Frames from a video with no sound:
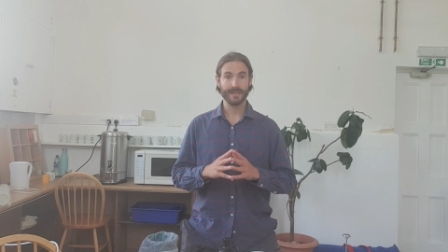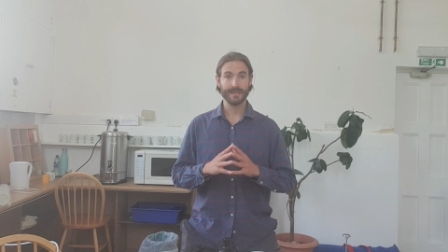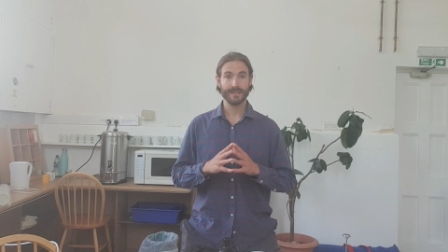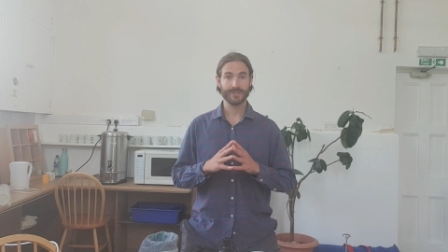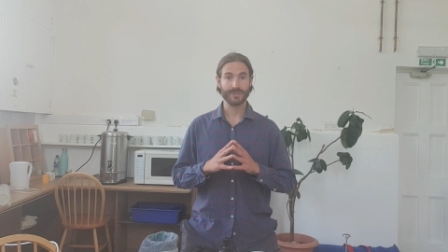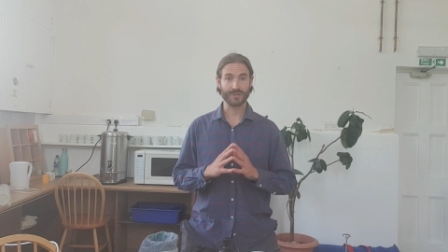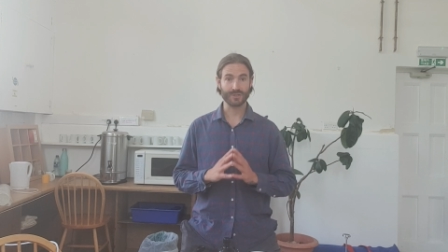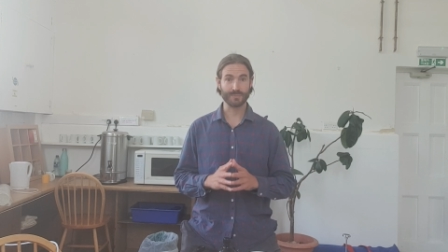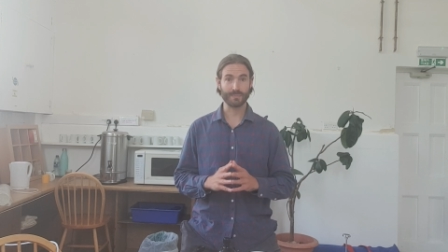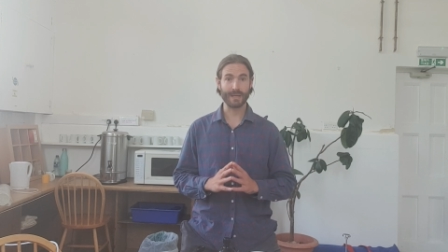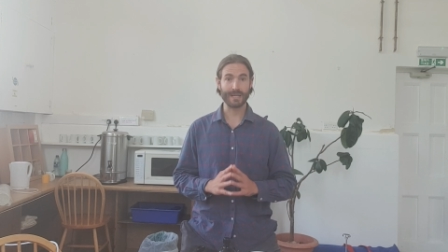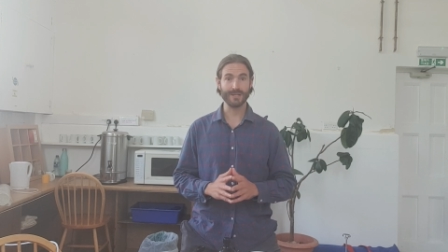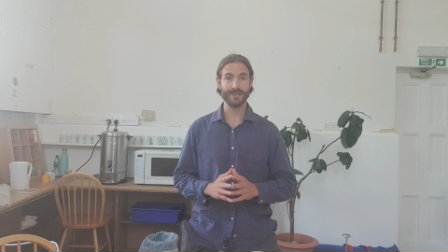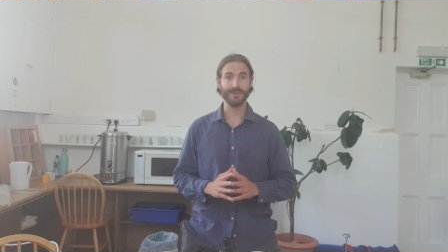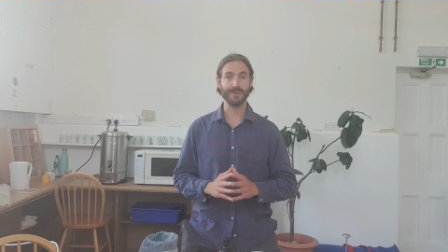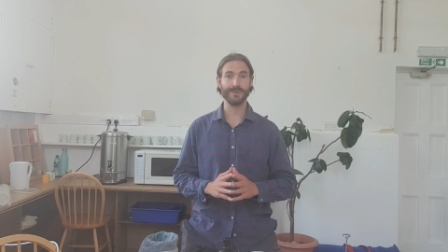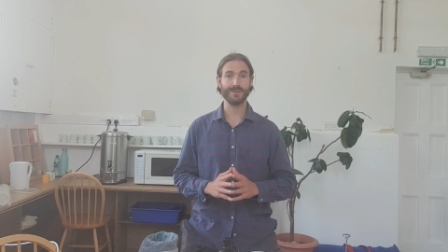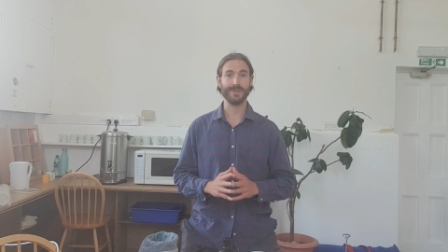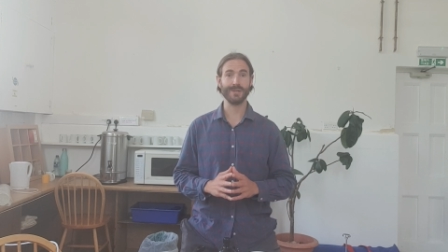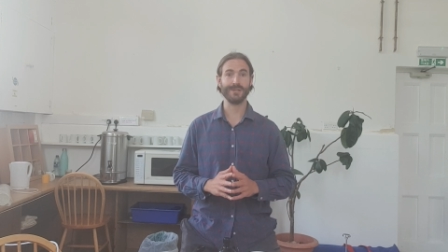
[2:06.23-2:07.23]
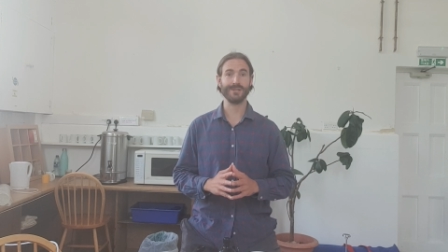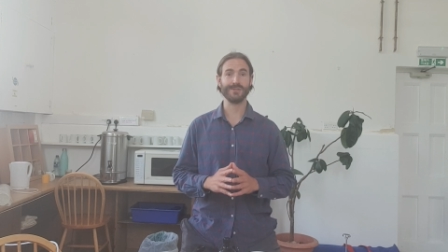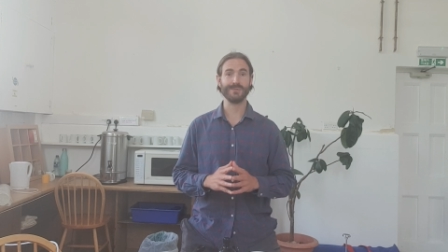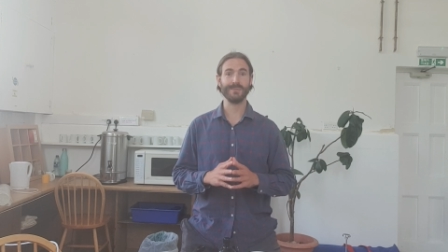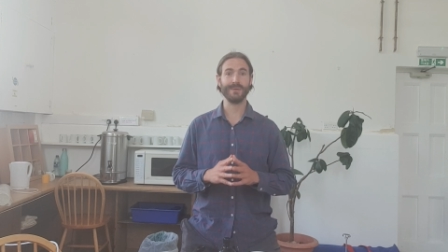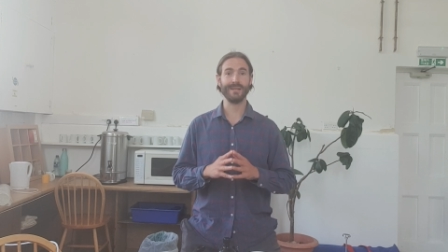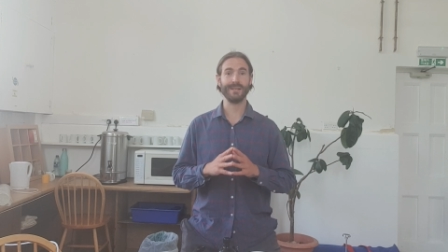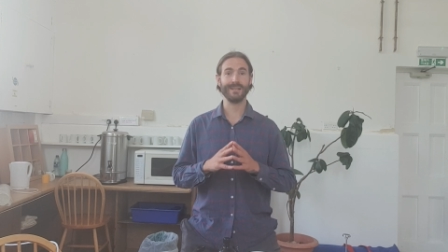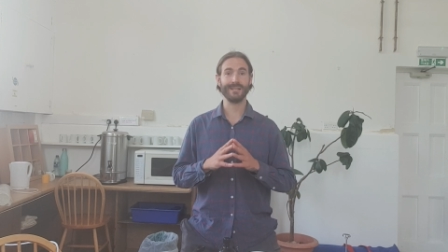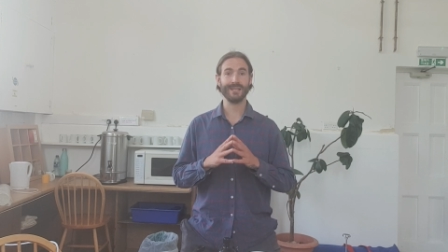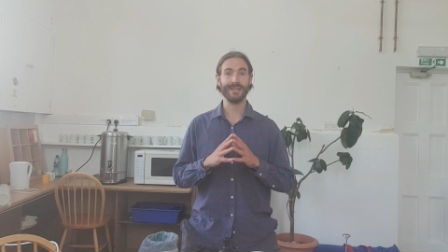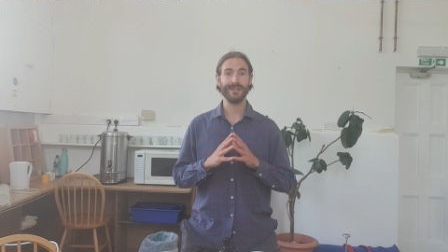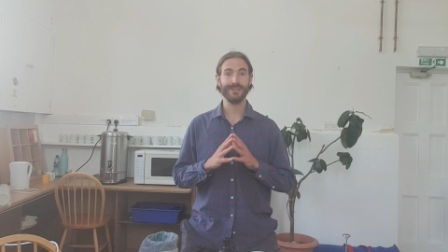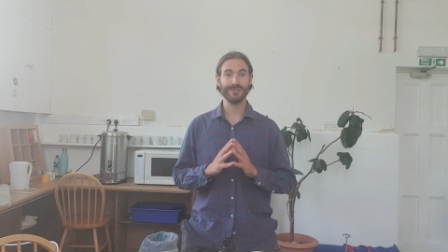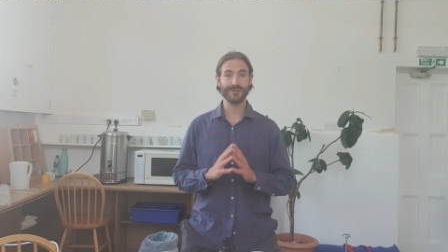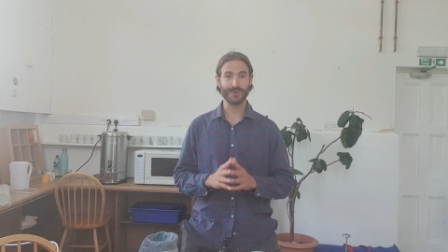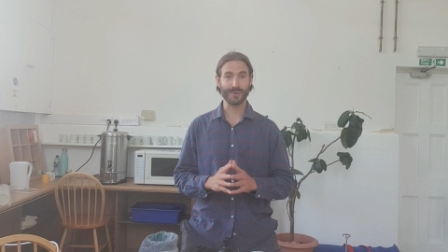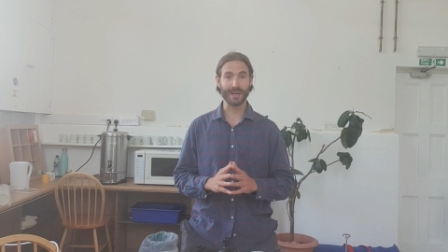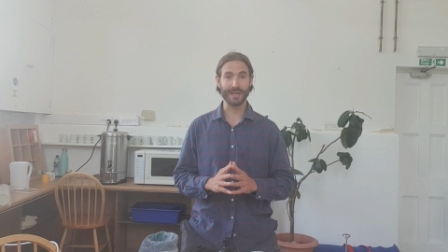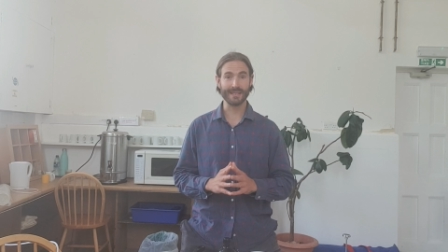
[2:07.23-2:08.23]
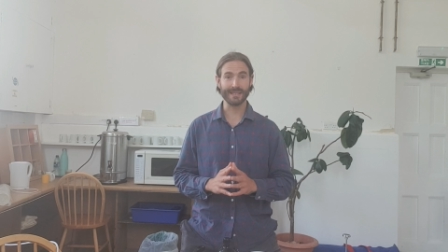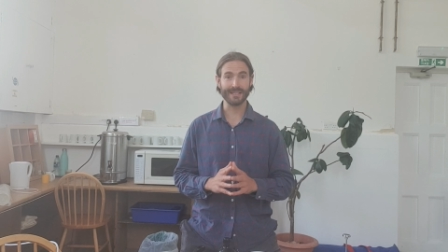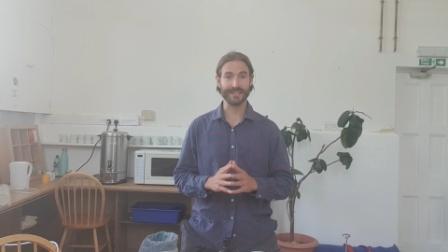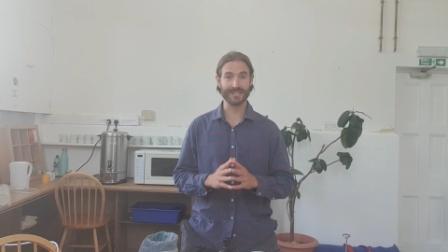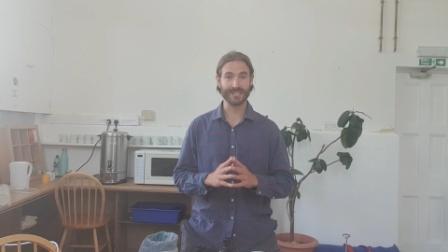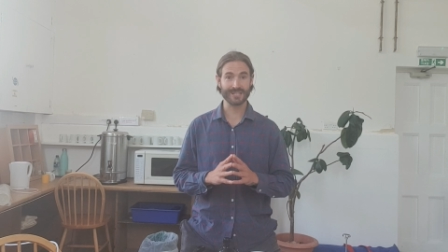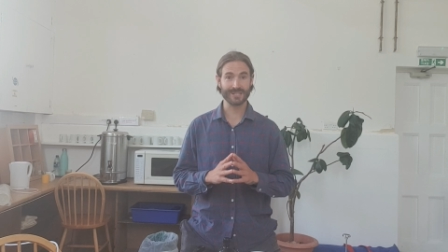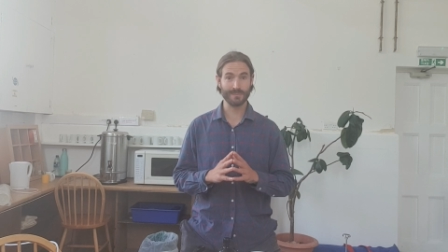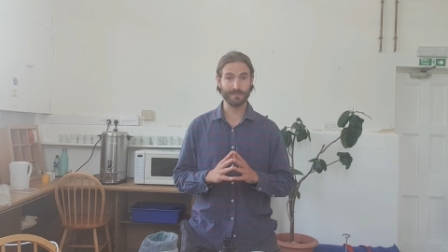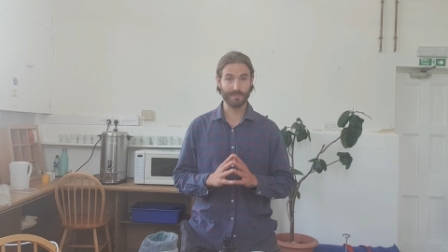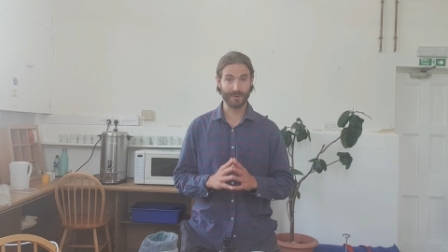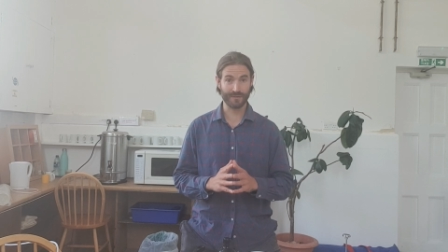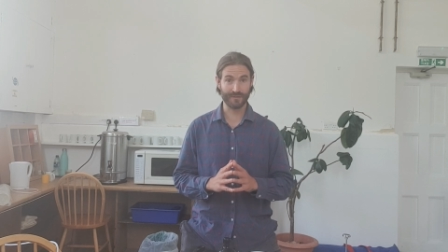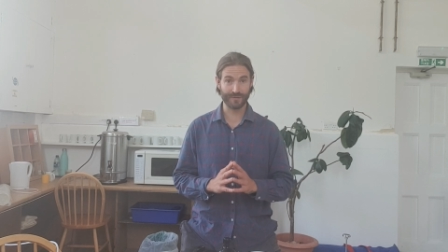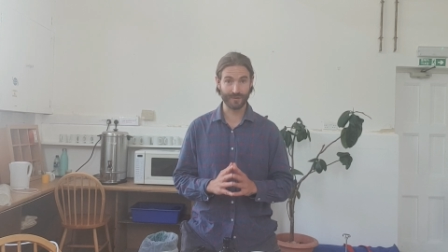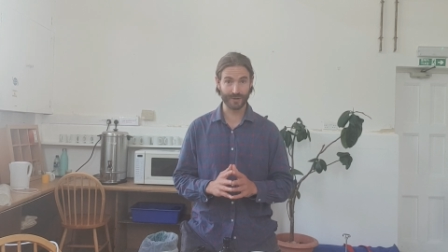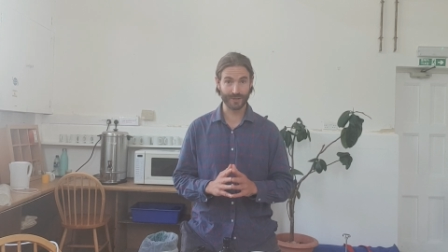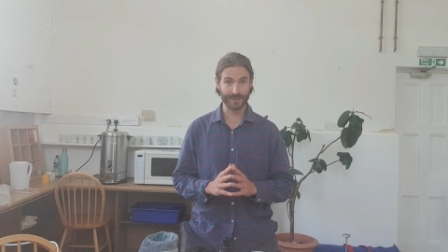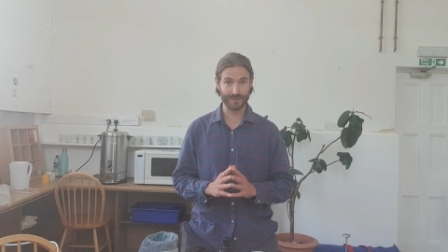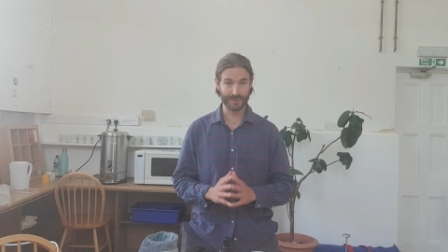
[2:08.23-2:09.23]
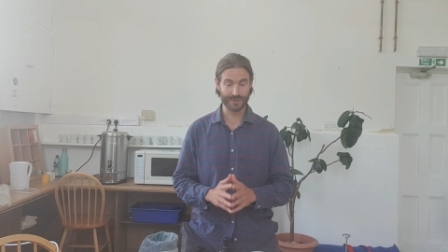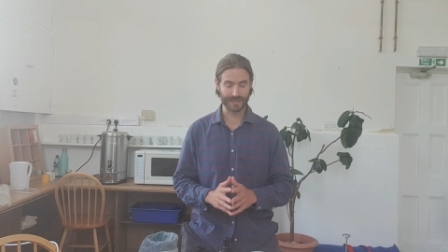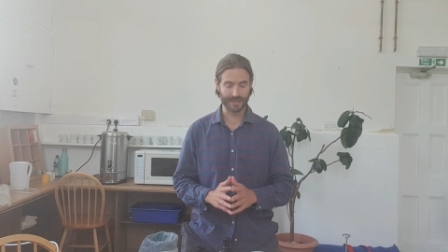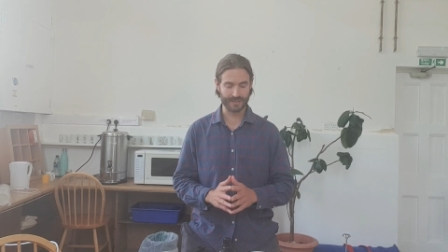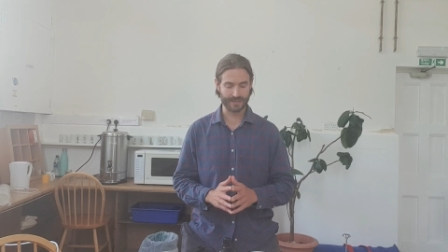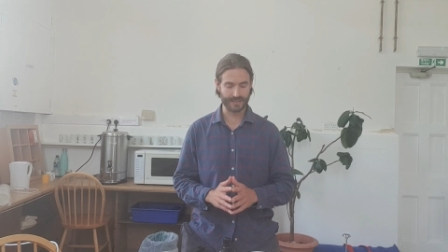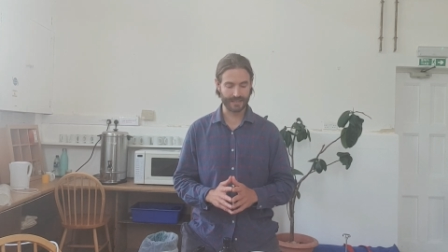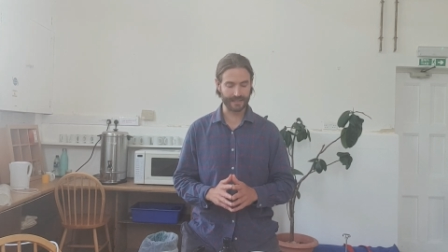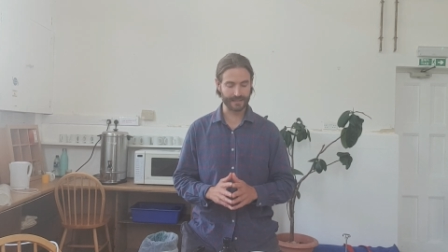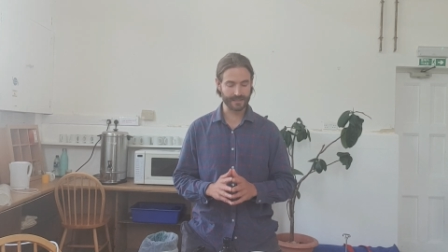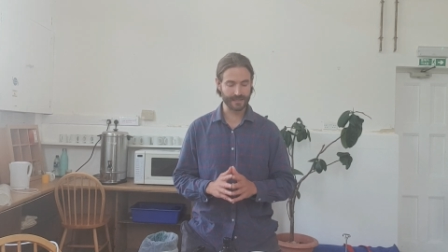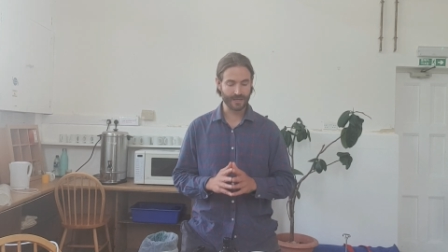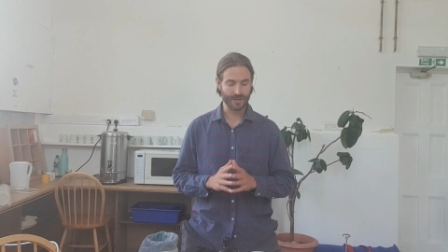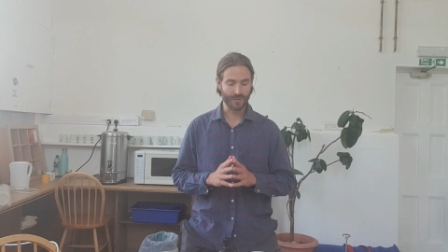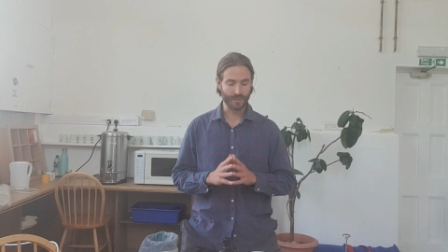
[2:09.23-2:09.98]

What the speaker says: suspend your judgment, try this before you judge it.